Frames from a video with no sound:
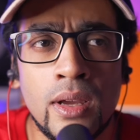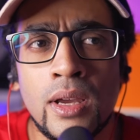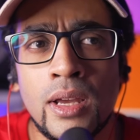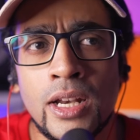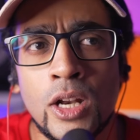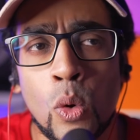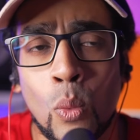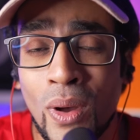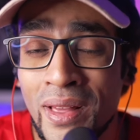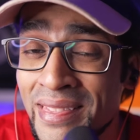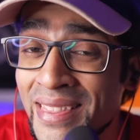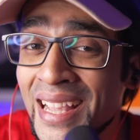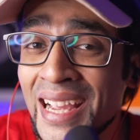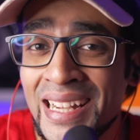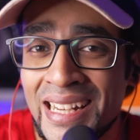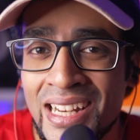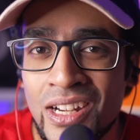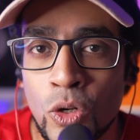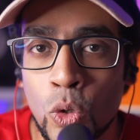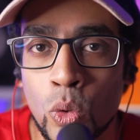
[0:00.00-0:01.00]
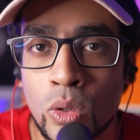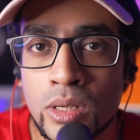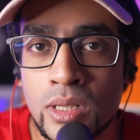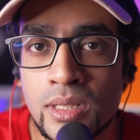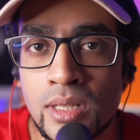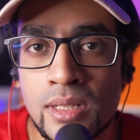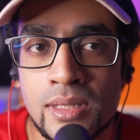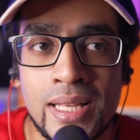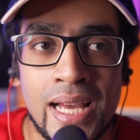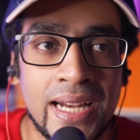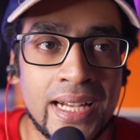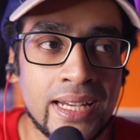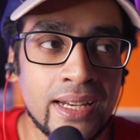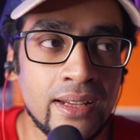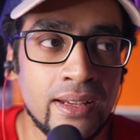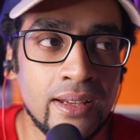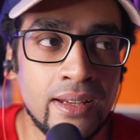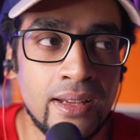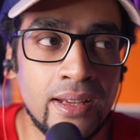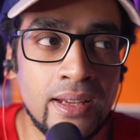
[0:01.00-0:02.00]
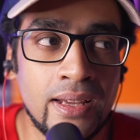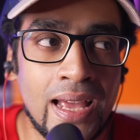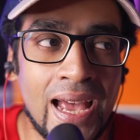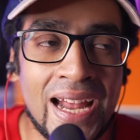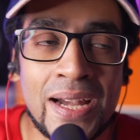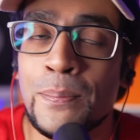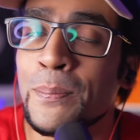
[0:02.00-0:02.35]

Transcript: Now, one thing I did notice is that at